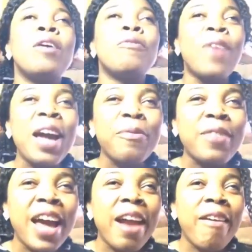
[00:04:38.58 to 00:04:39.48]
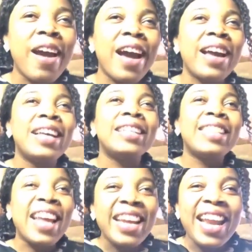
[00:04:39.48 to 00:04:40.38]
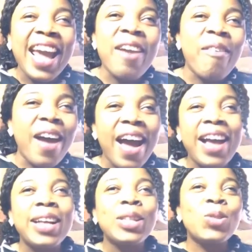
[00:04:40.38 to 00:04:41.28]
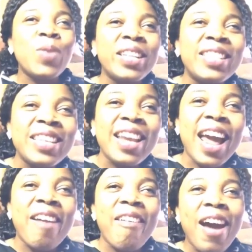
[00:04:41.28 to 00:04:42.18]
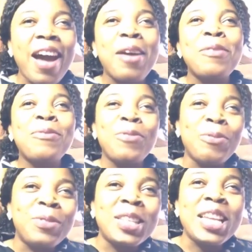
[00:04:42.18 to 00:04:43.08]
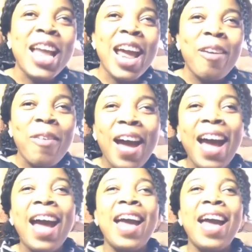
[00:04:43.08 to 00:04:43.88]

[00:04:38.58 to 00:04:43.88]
5 naira, 10 naira, 20 naira, 50 naira,